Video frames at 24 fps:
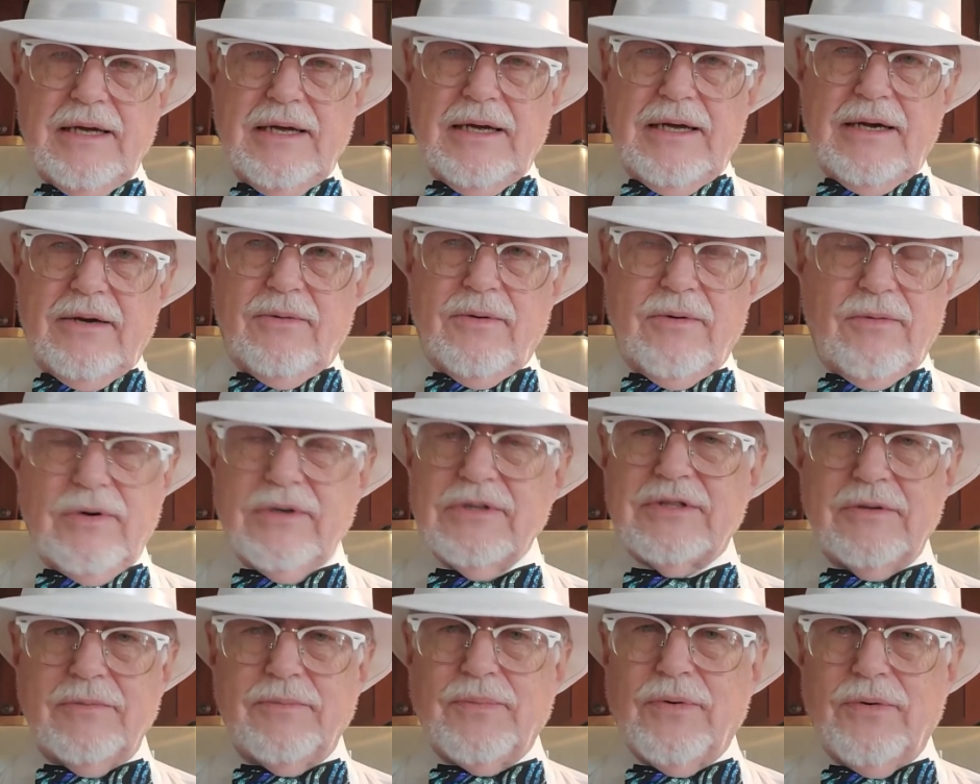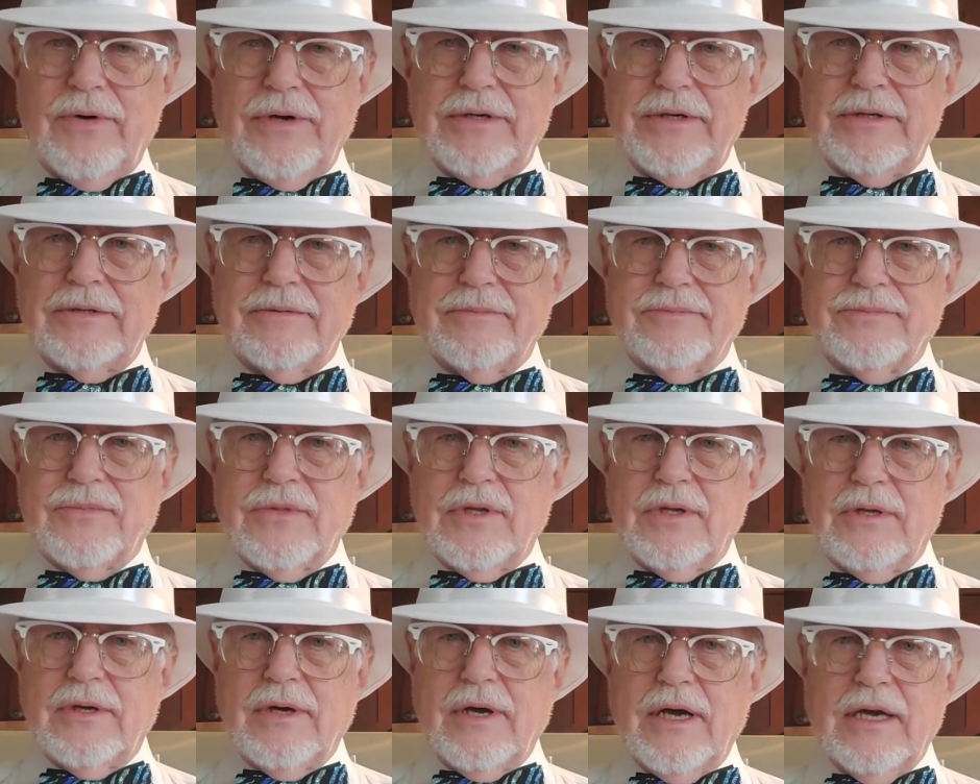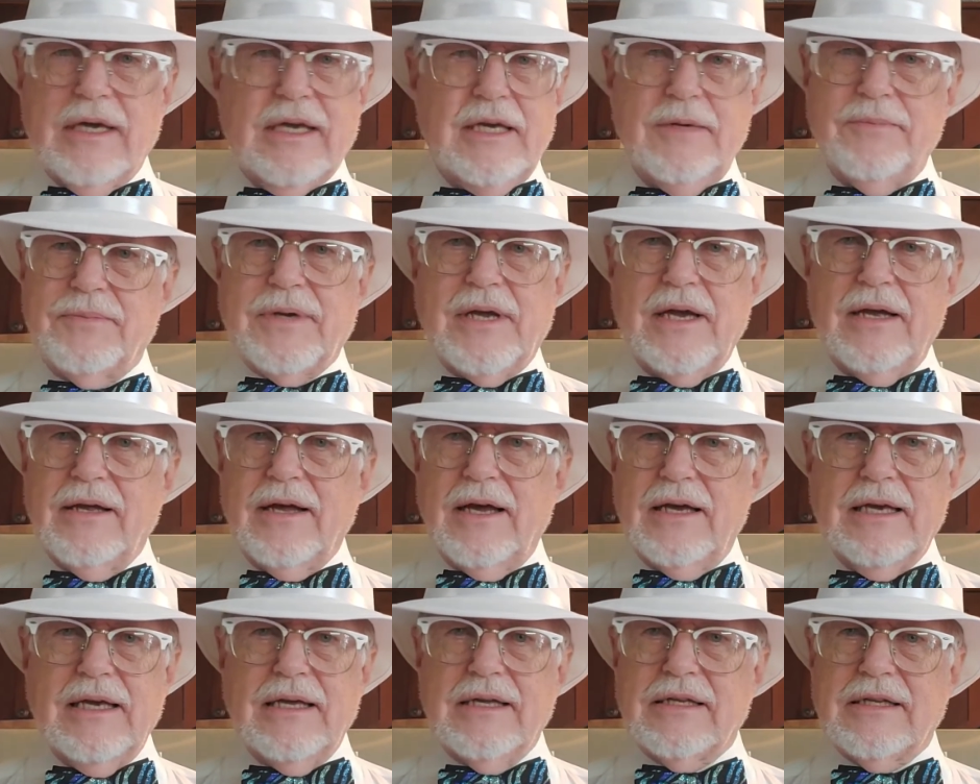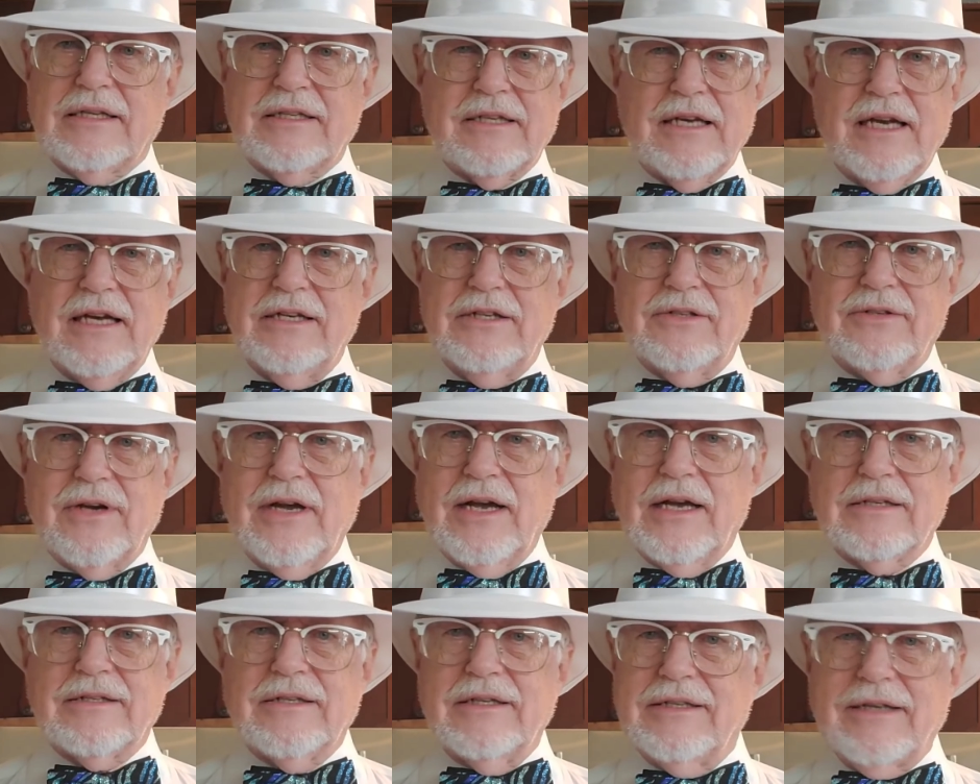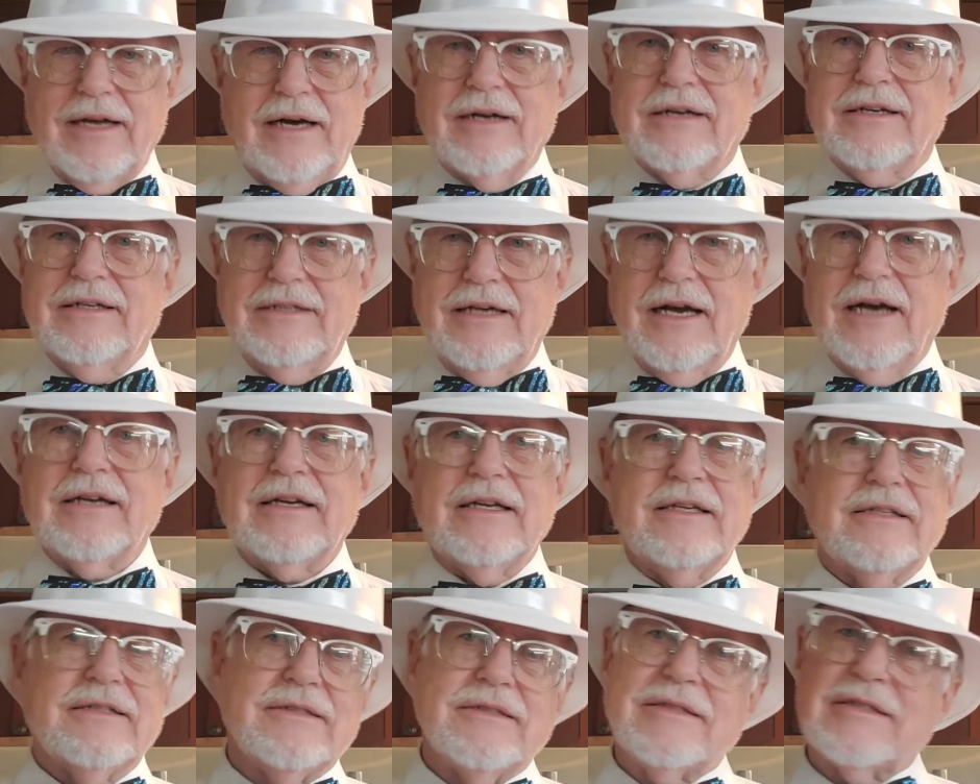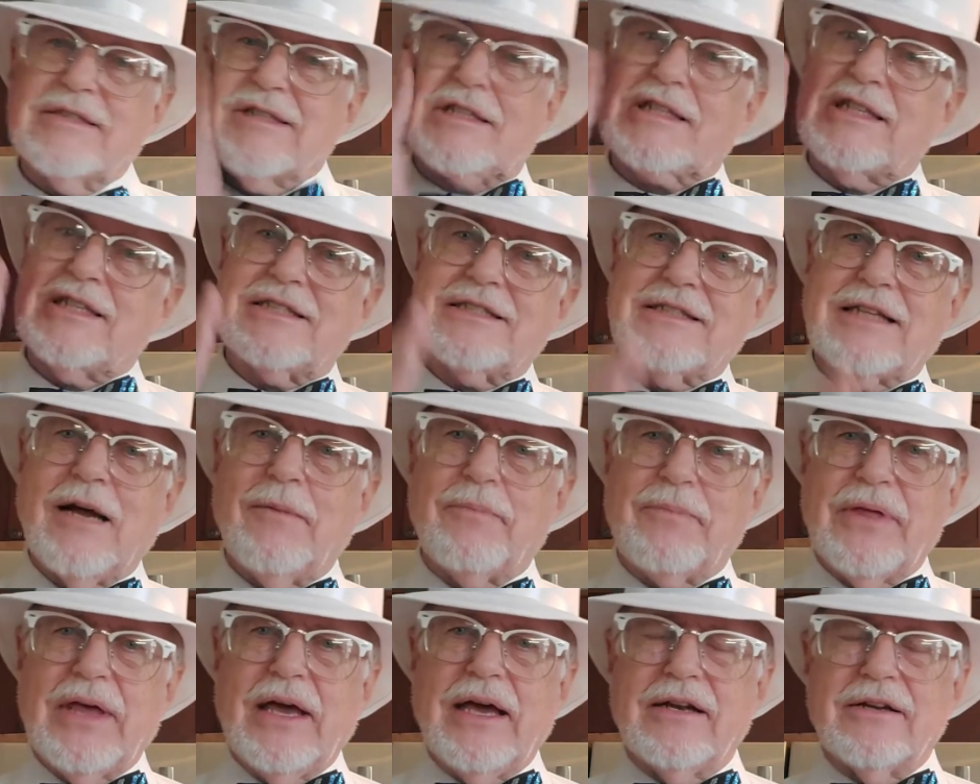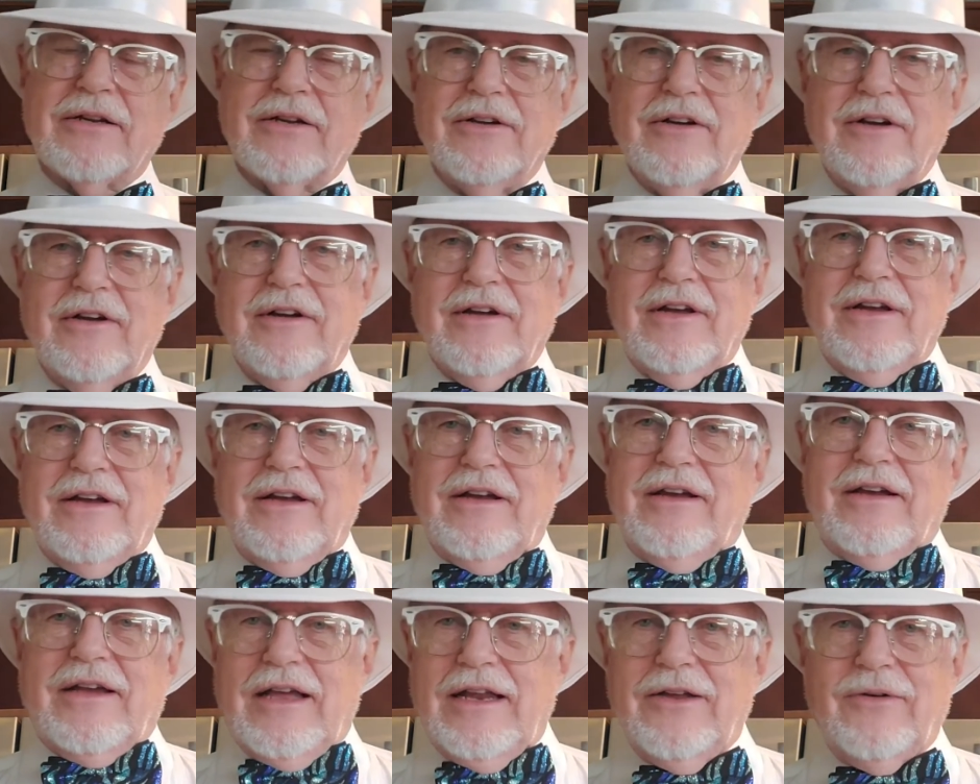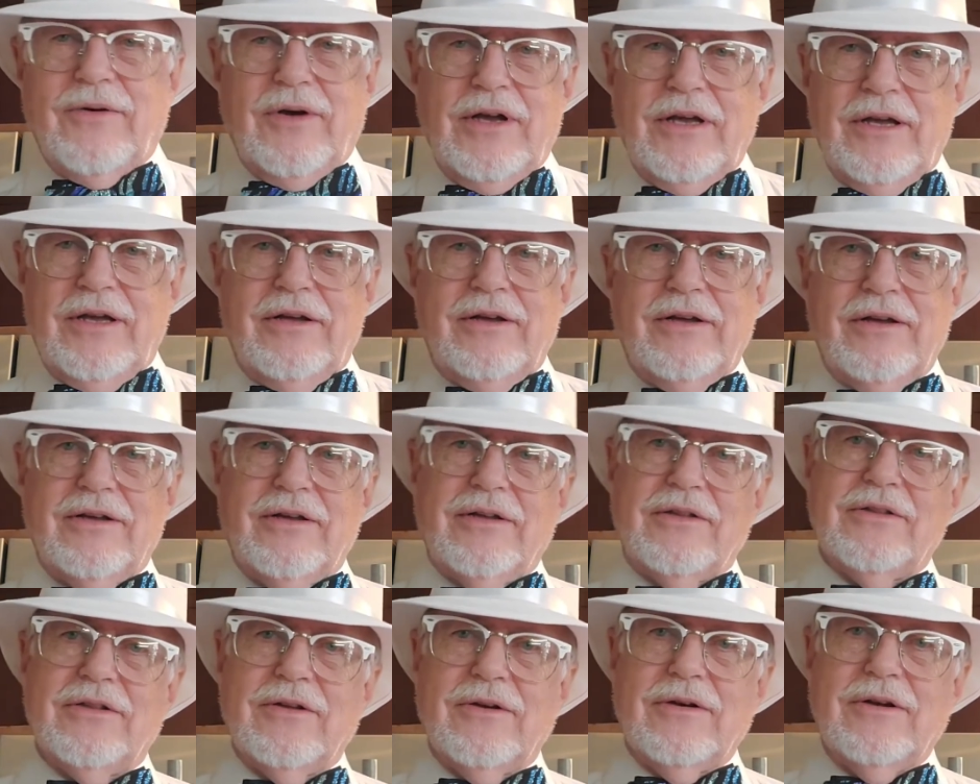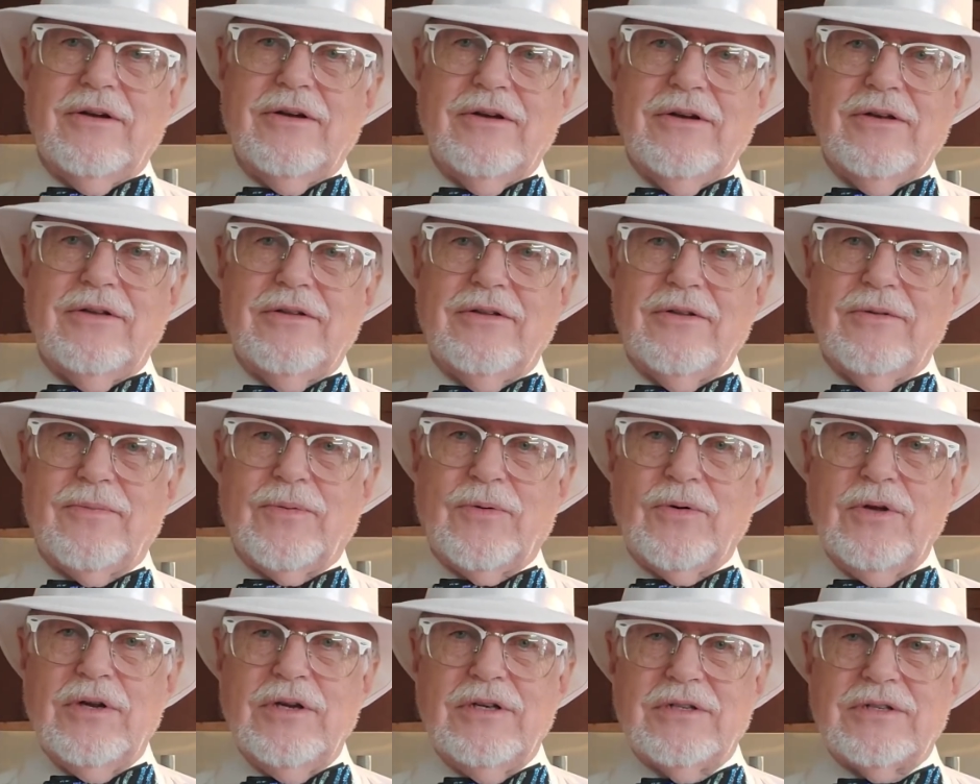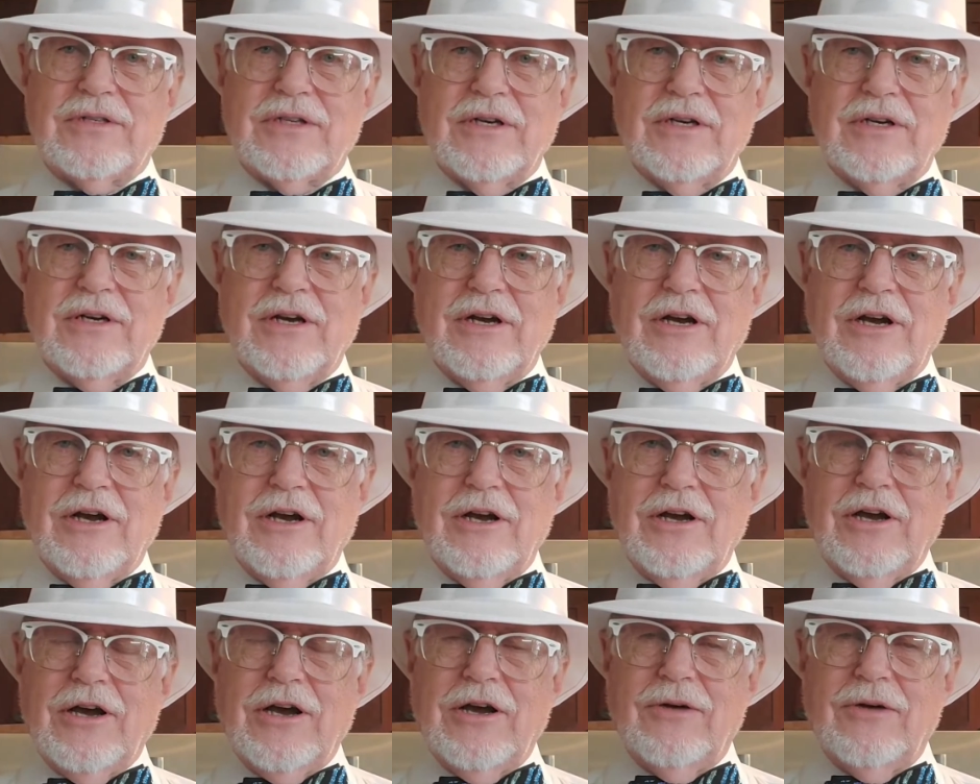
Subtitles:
what was the point? I get sidetracked. Doggone it, stop that. Anyway, the point is, I